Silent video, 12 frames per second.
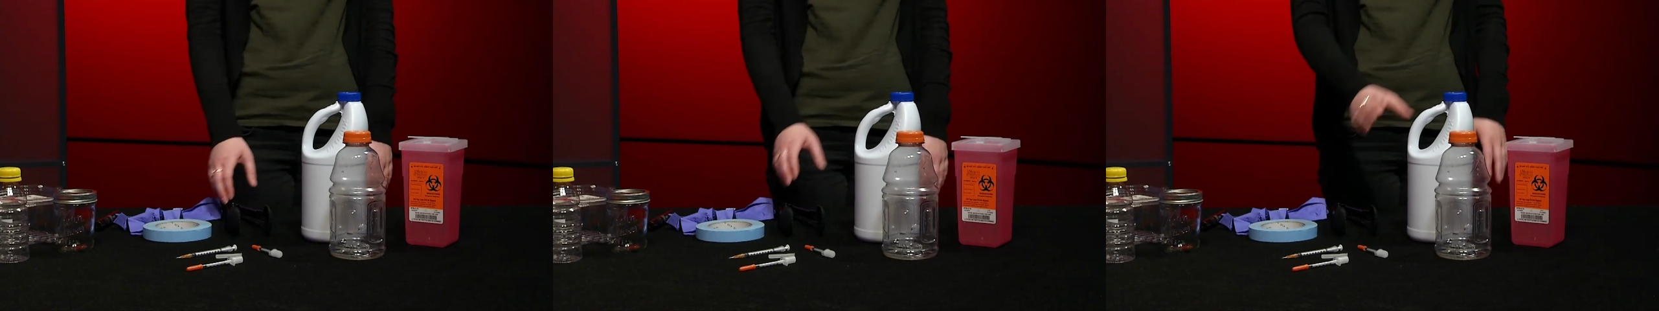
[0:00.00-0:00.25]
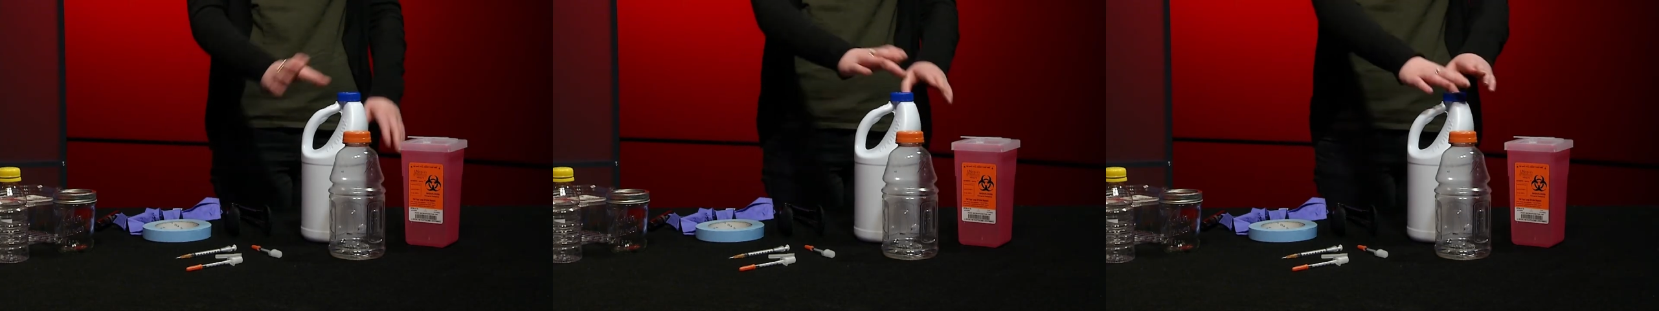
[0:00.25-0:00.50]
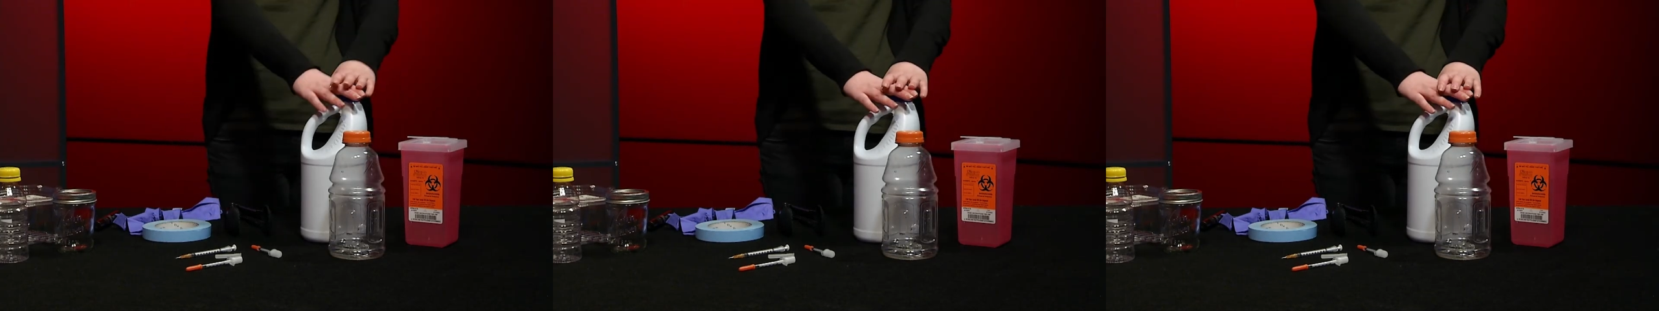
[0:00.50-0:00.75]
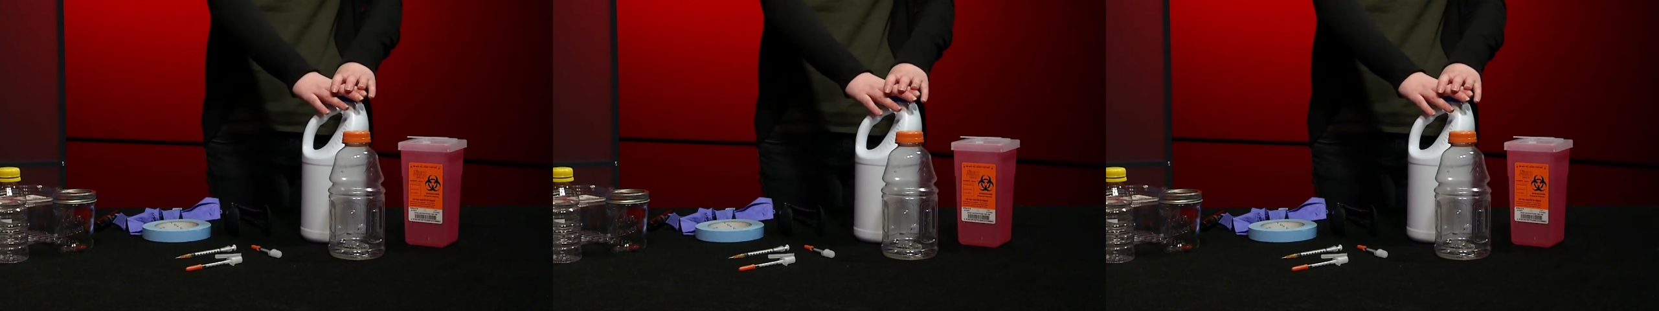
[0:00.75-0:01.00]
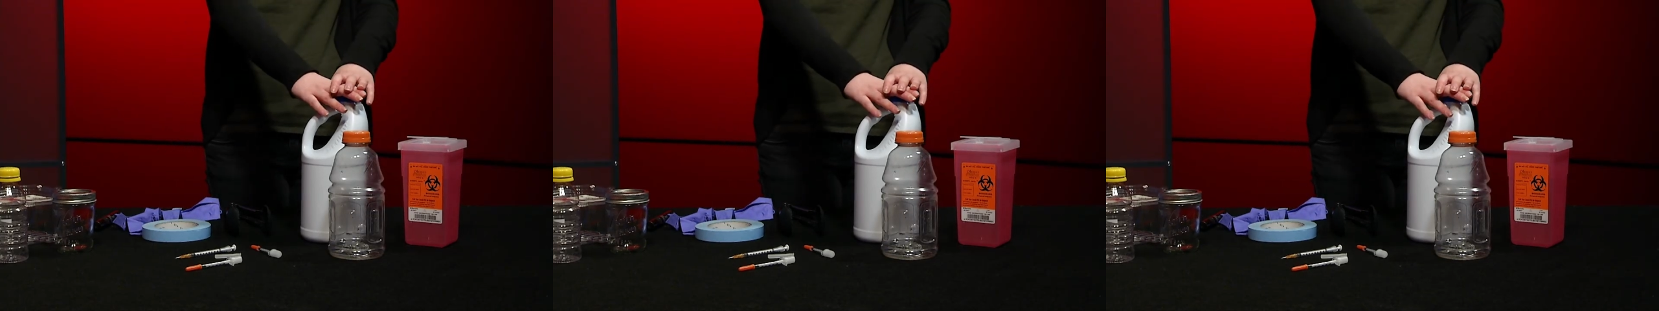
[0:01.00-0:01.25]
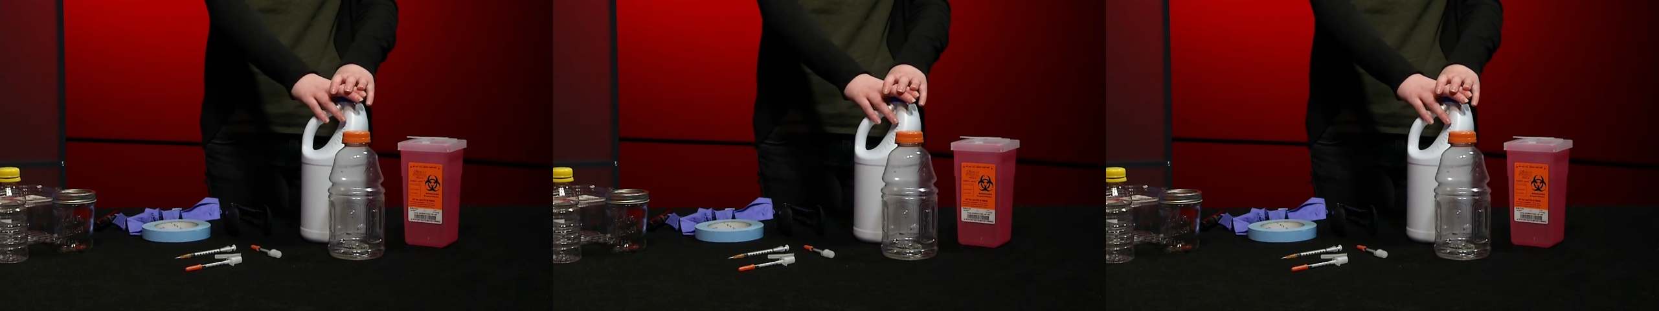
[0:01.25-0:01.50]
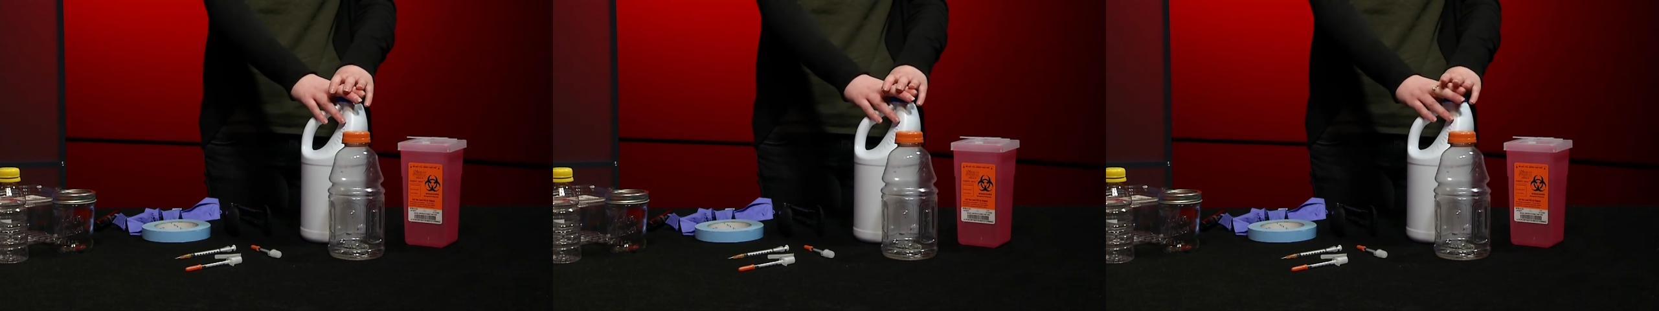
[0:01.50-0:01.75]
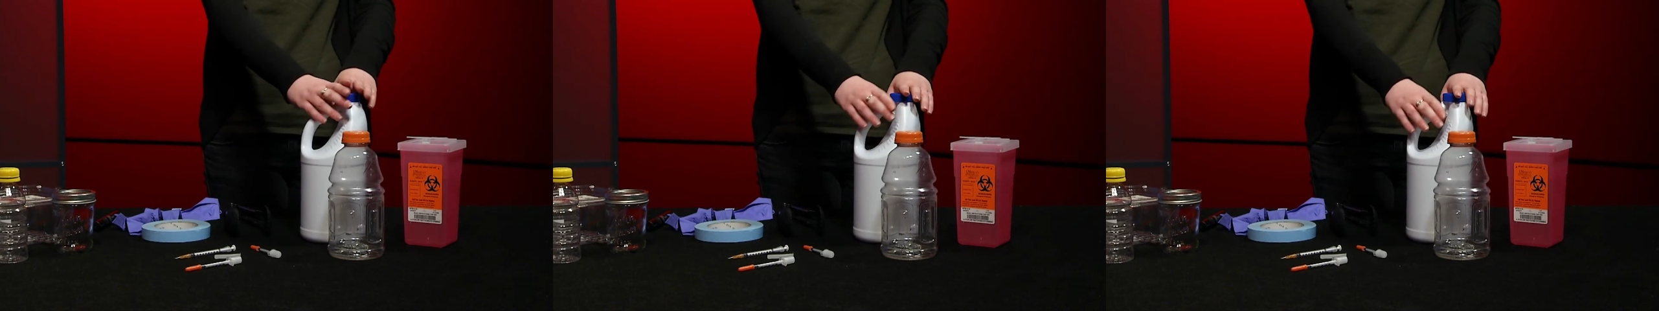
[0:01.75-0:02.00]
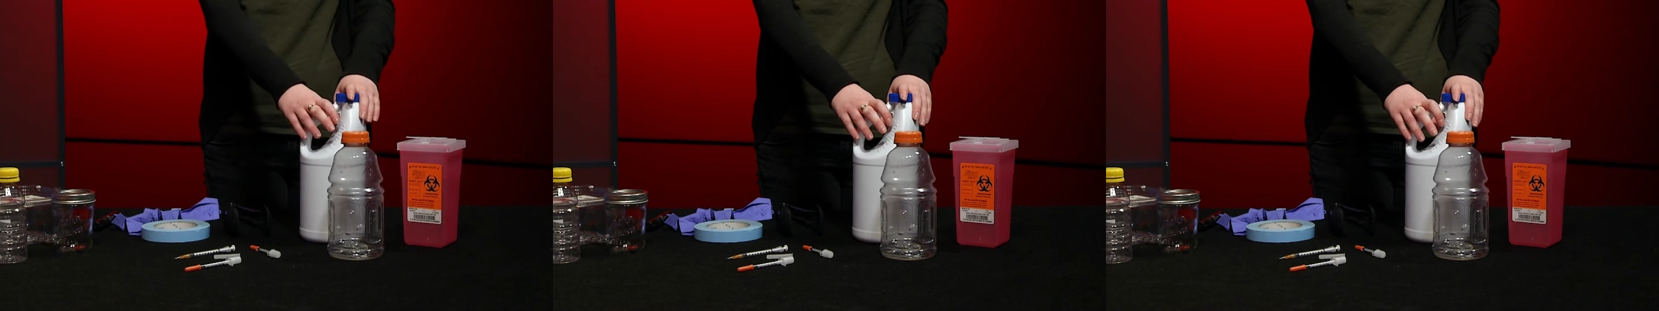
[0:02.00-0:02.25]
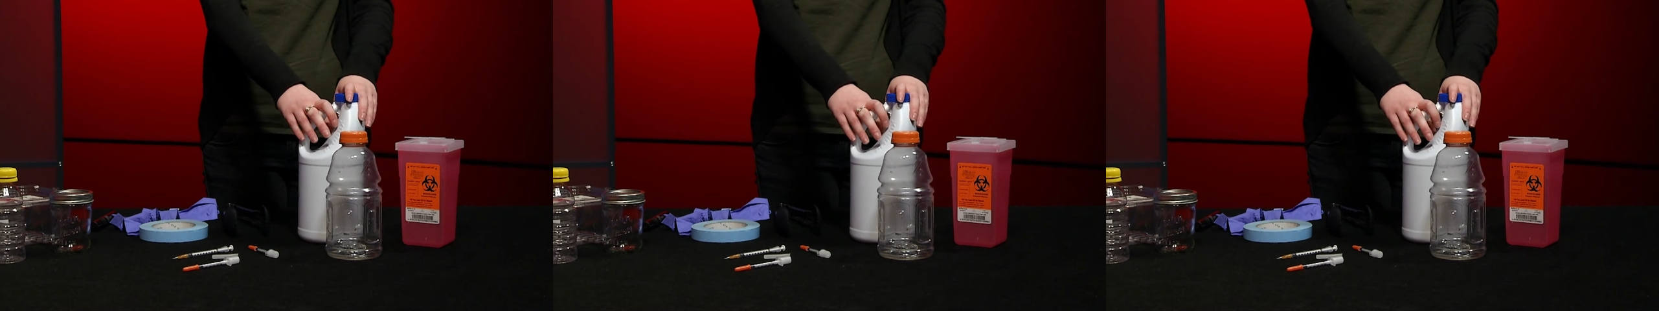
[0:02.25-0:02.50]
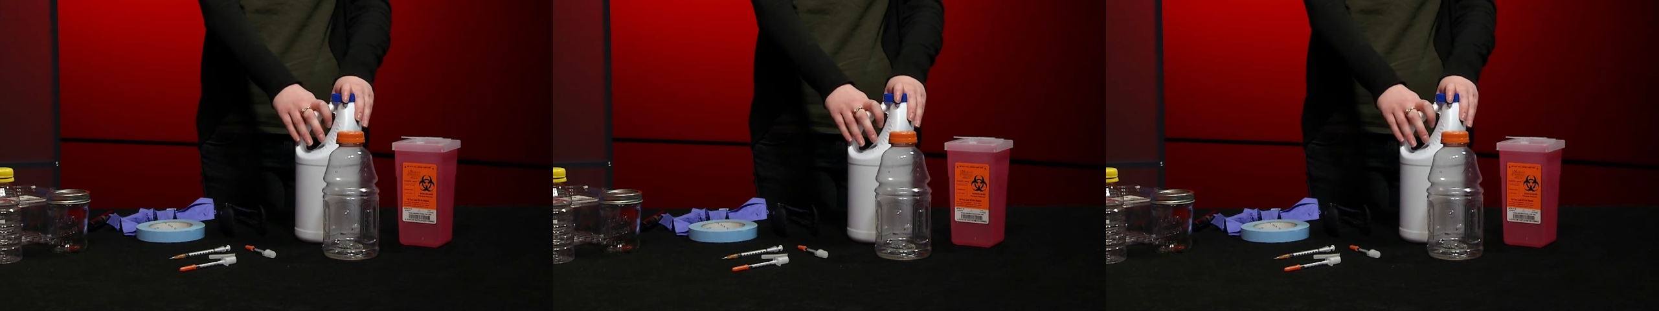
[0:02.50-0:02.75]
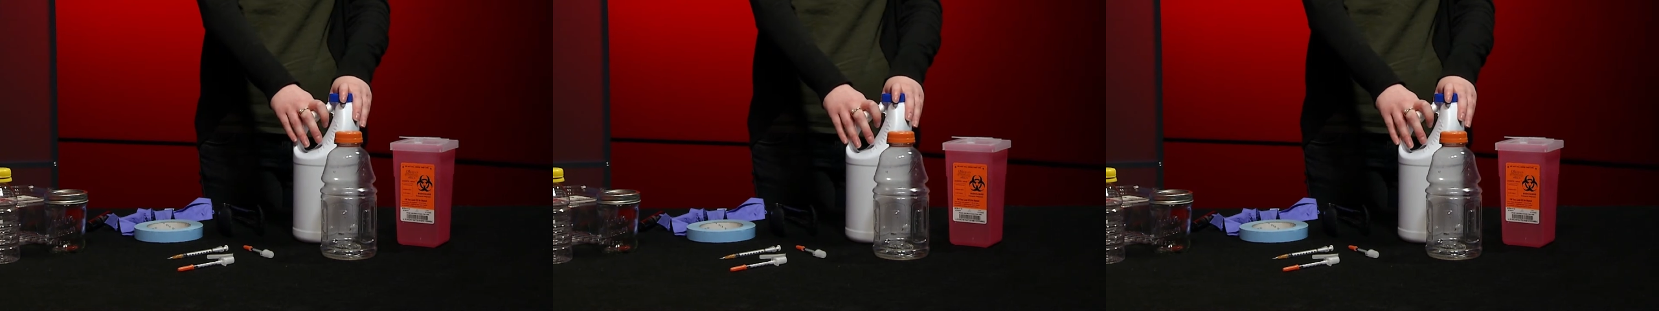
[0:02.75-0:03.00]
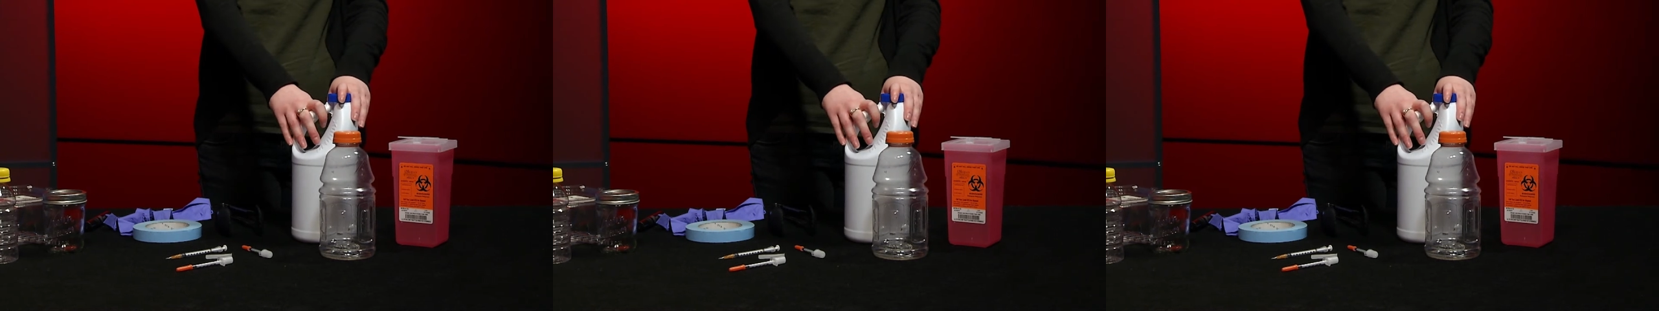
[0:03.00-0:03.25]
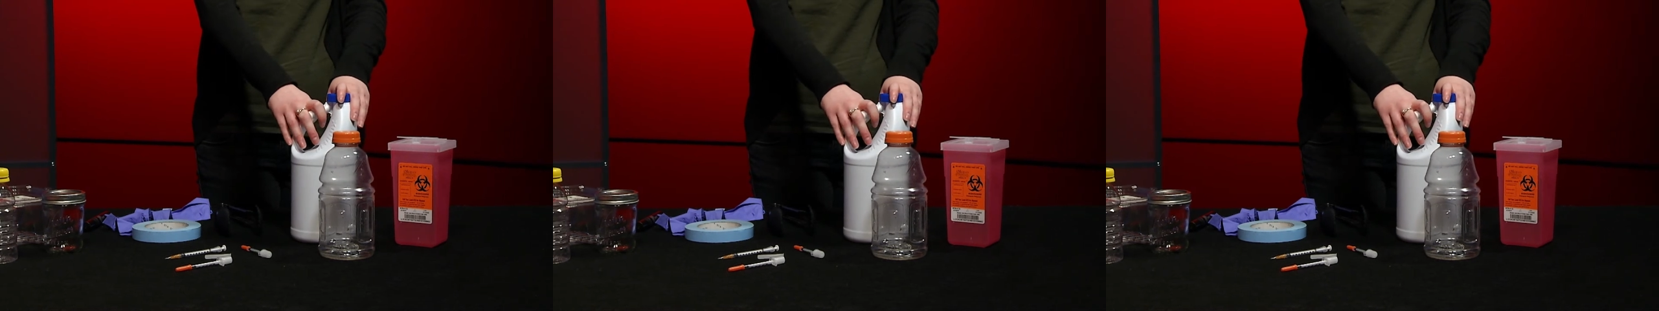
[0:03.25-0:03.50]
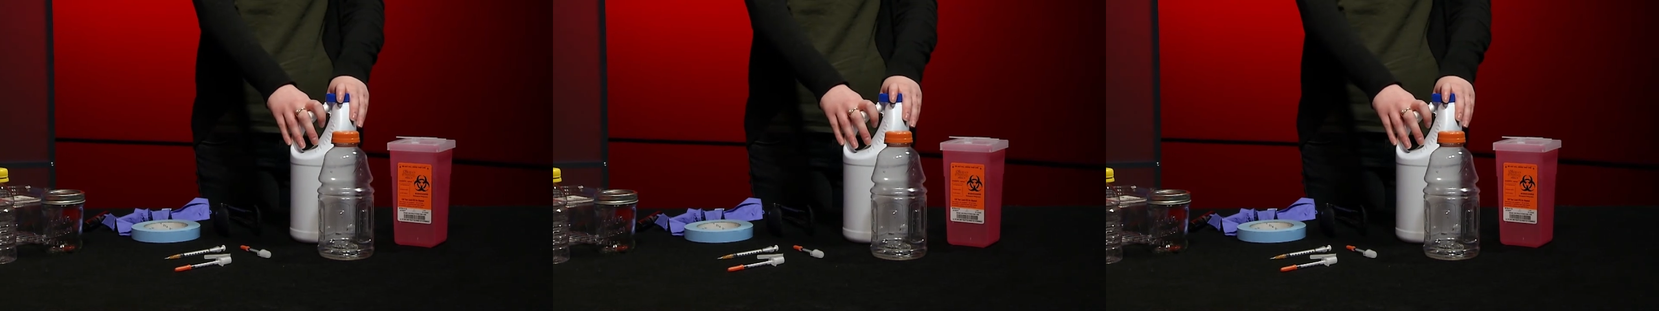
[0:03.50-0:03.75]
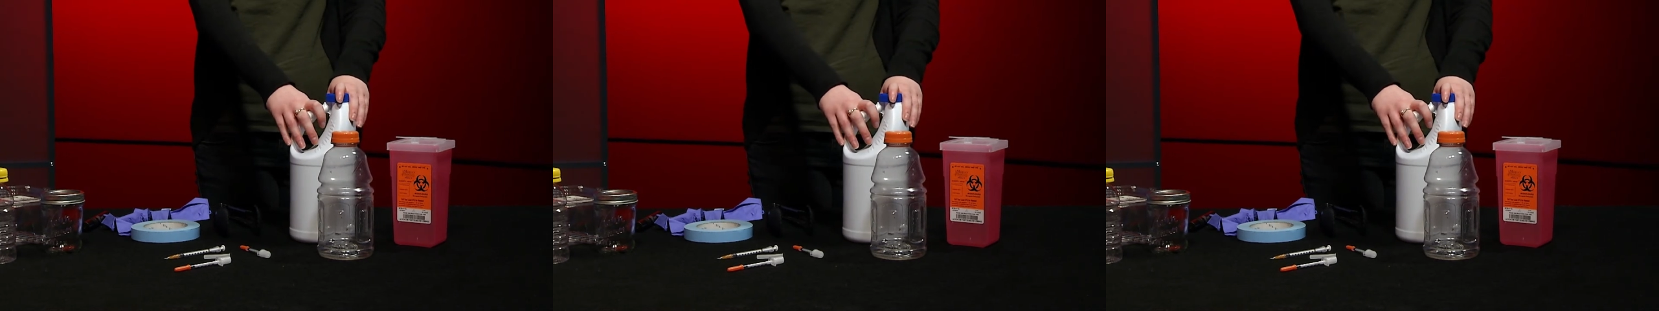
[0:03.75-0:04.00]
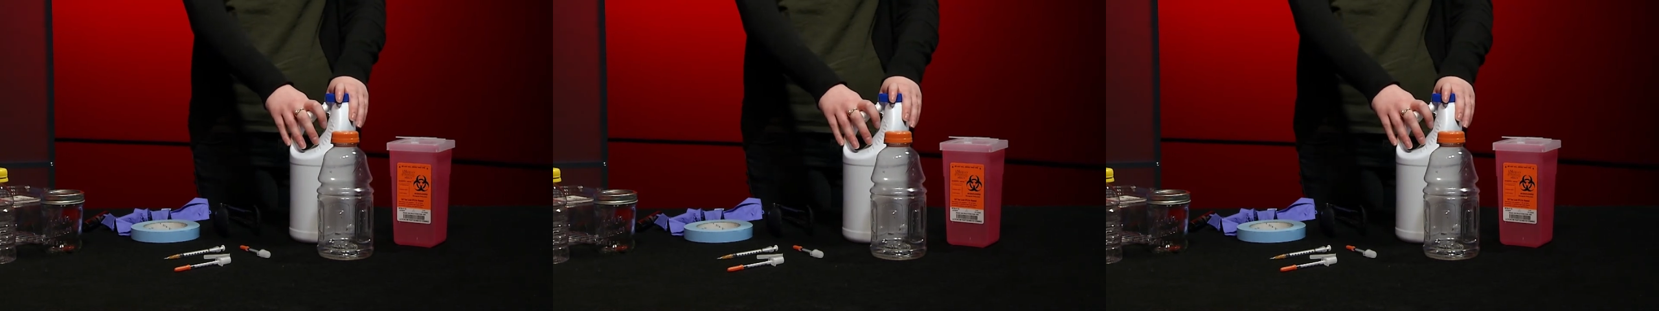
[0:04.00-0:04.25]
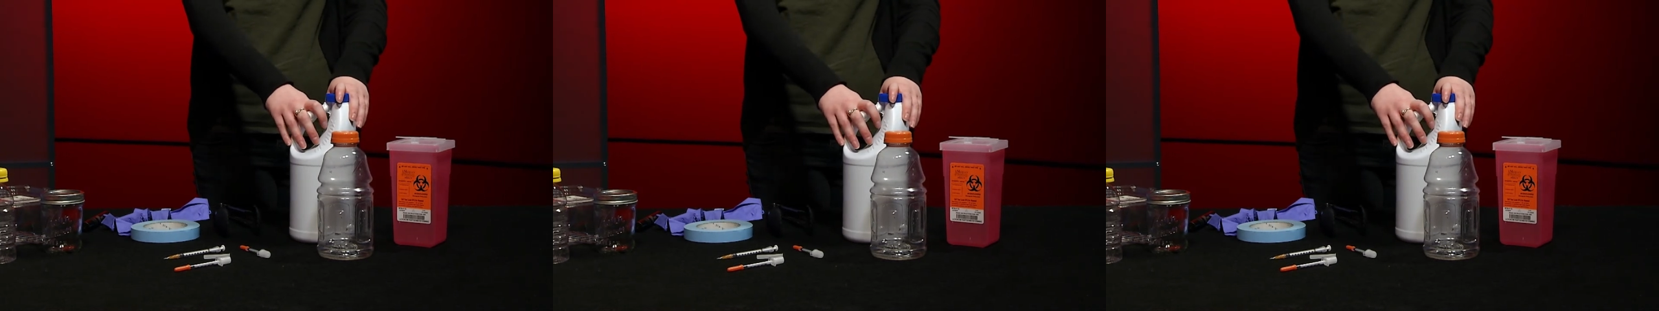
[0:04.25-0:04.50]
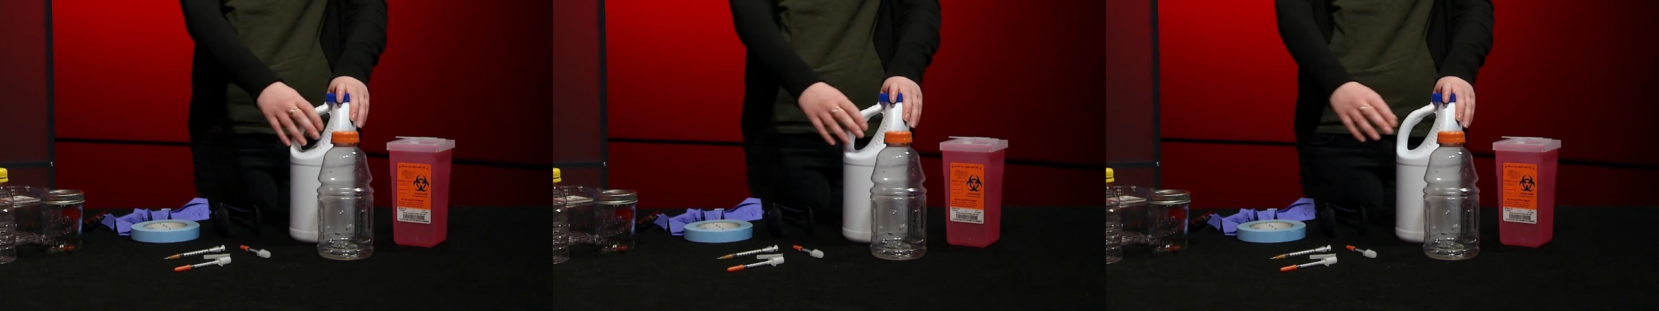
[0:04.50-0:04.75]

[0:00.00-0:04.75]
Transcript: Nobody's mouth can be seen.